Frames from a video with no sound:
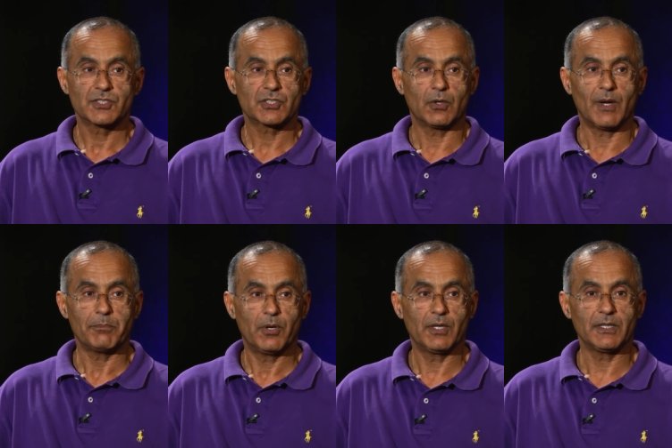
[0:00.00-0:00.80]
So
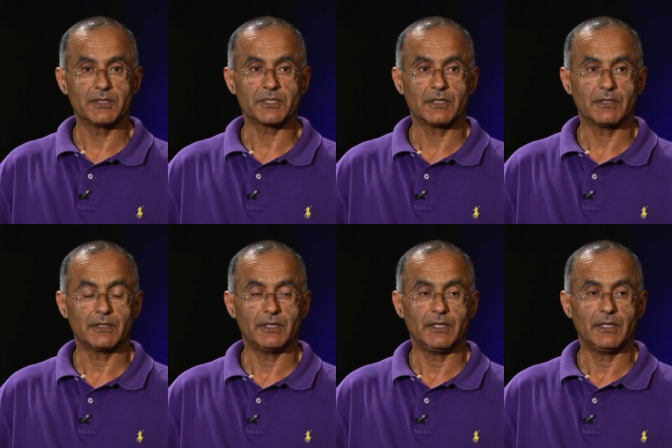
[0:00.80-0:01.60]
I put in
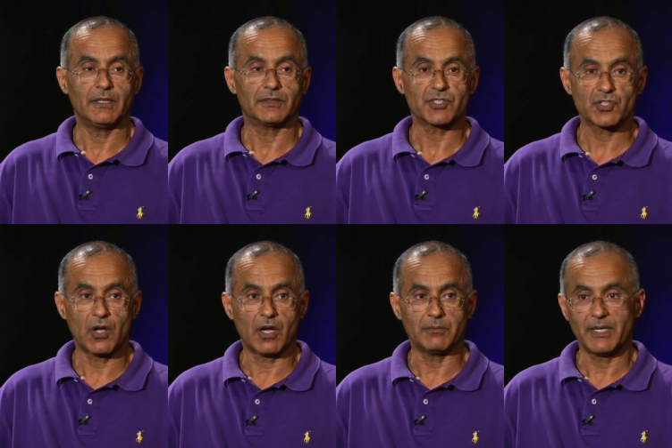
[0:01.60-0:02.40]
the the uh, the
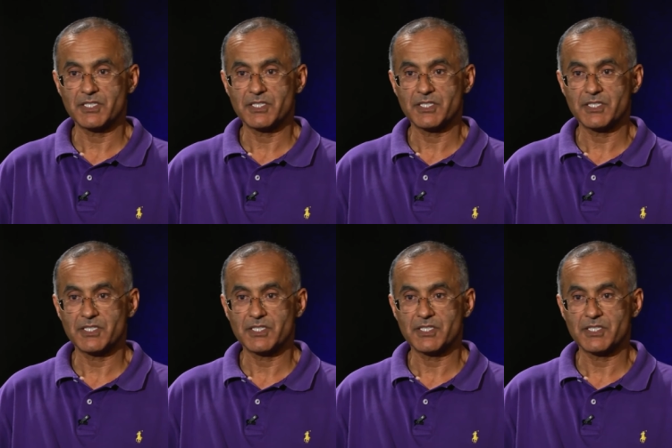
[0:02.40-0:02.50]
sod,